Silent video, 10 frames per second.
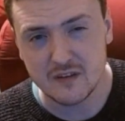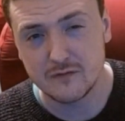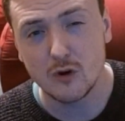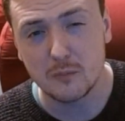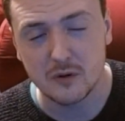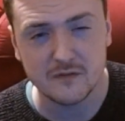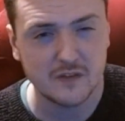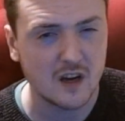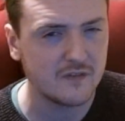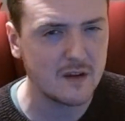4.5
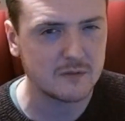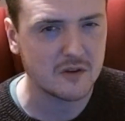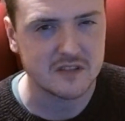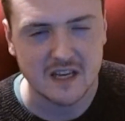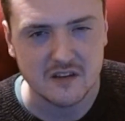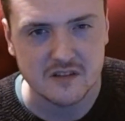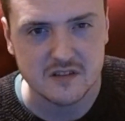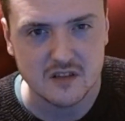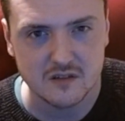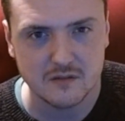femtoseconds
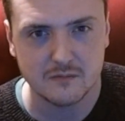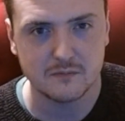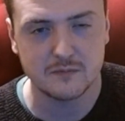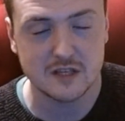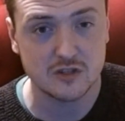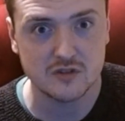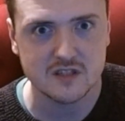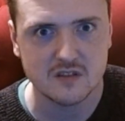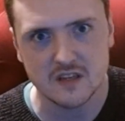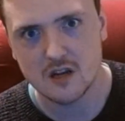that
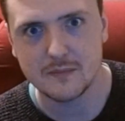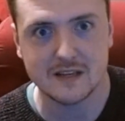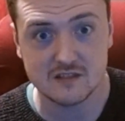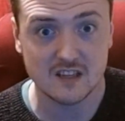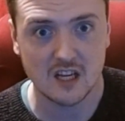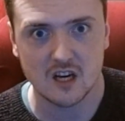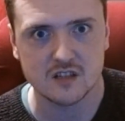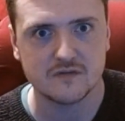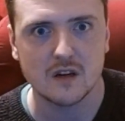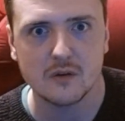disjoints the video and makes it really
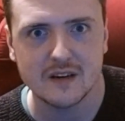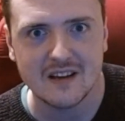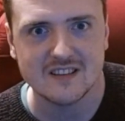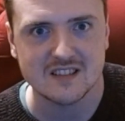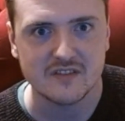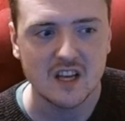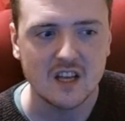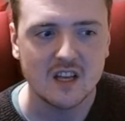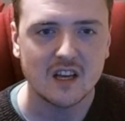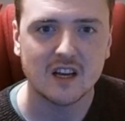hard to follow a narrative.
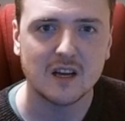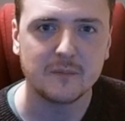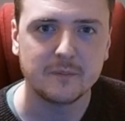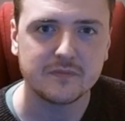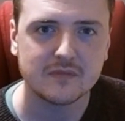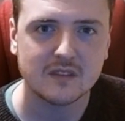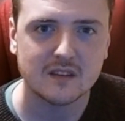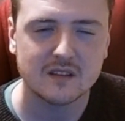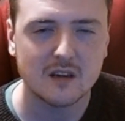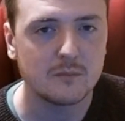I'm
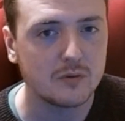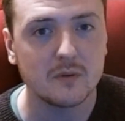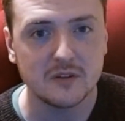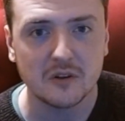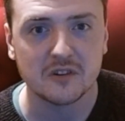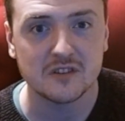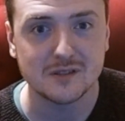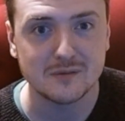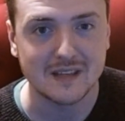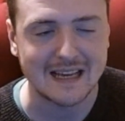probably not going
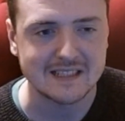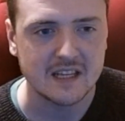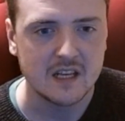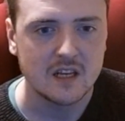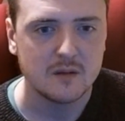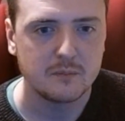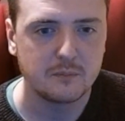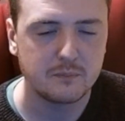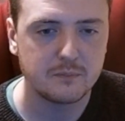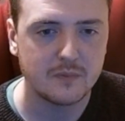to do that.
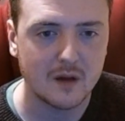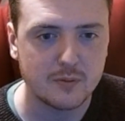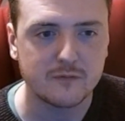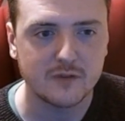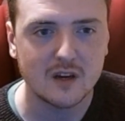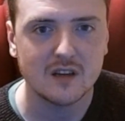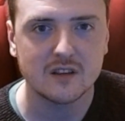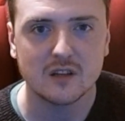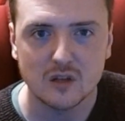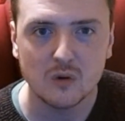I prefer
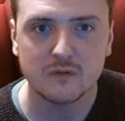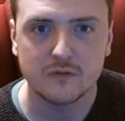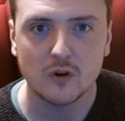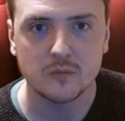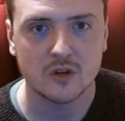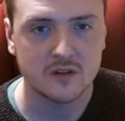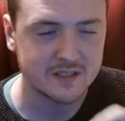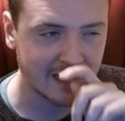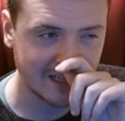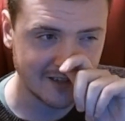the long form
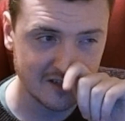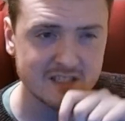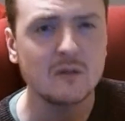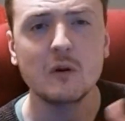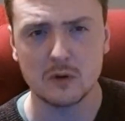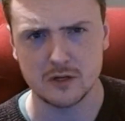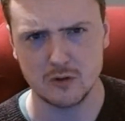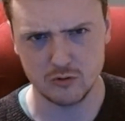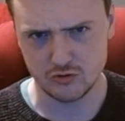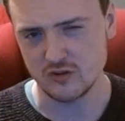content. And you could say, well, why
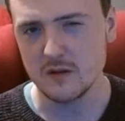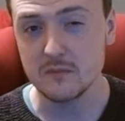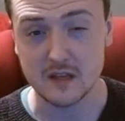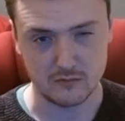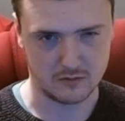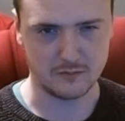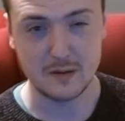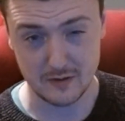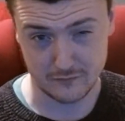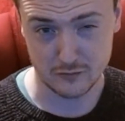don't you stream then? Or
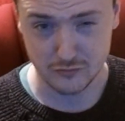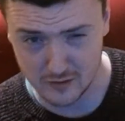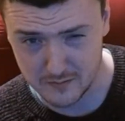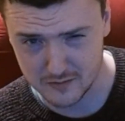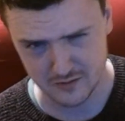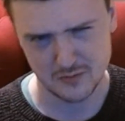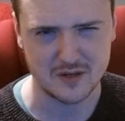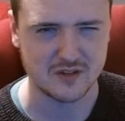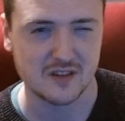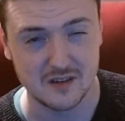maybe if you streamed on
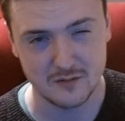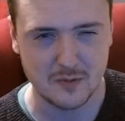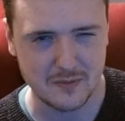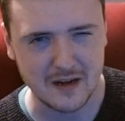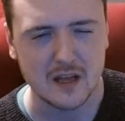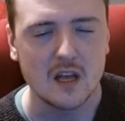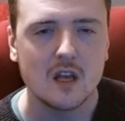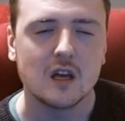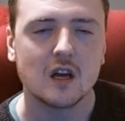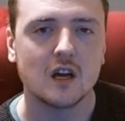Twitch then it'd be better.
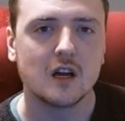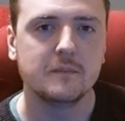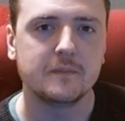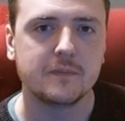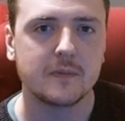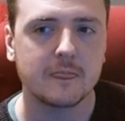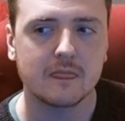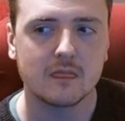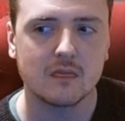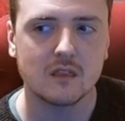
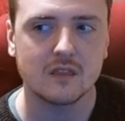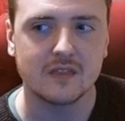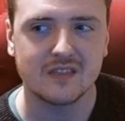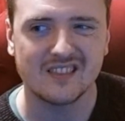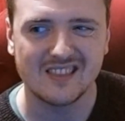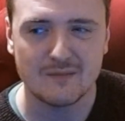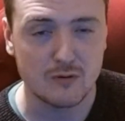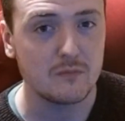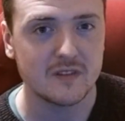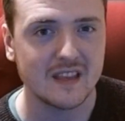The
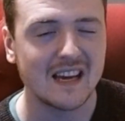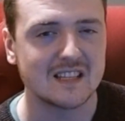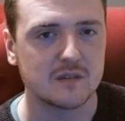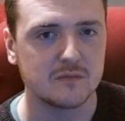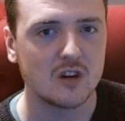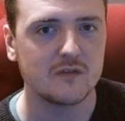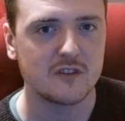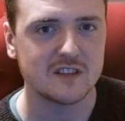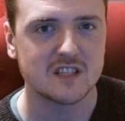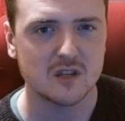problem with that is I'm not a
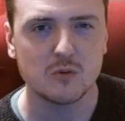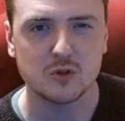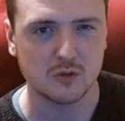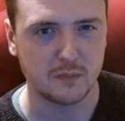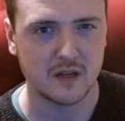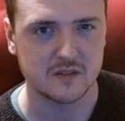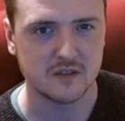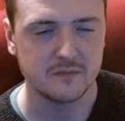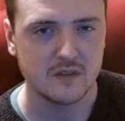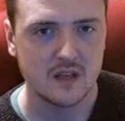very social
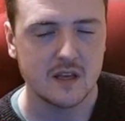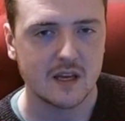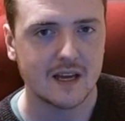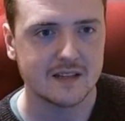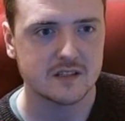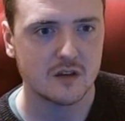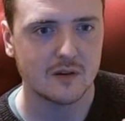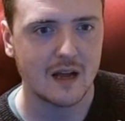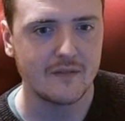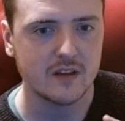person. And
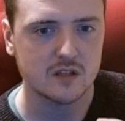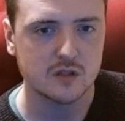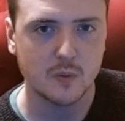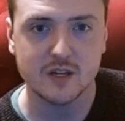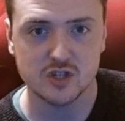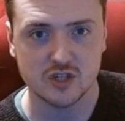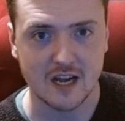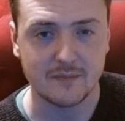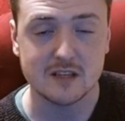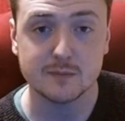so having a Twitch
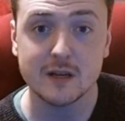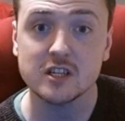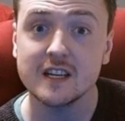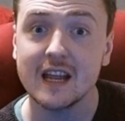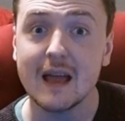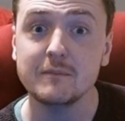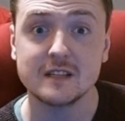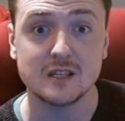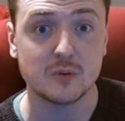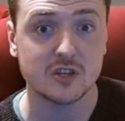chat, especially an
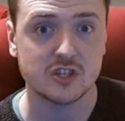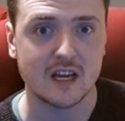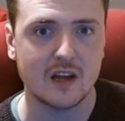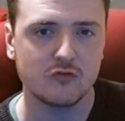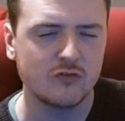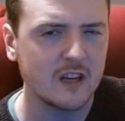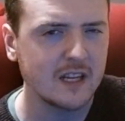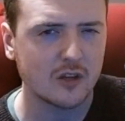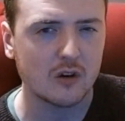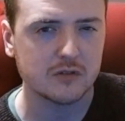empty Twitch chat,
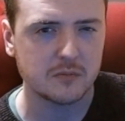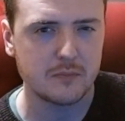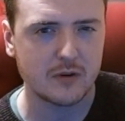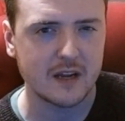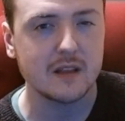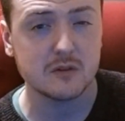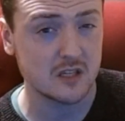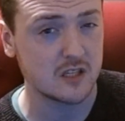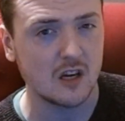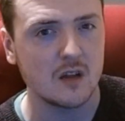really got to my brain. There was
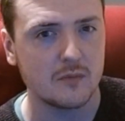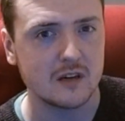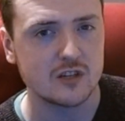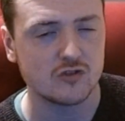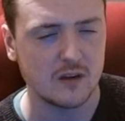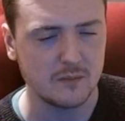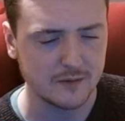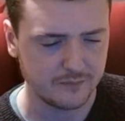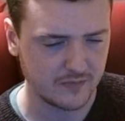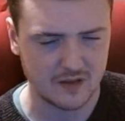a time where I streamed
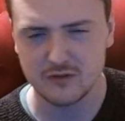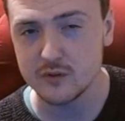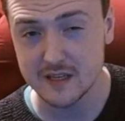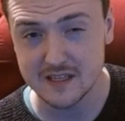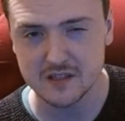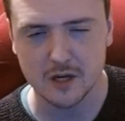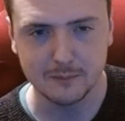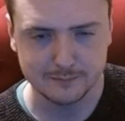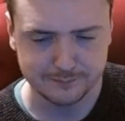a few years ago,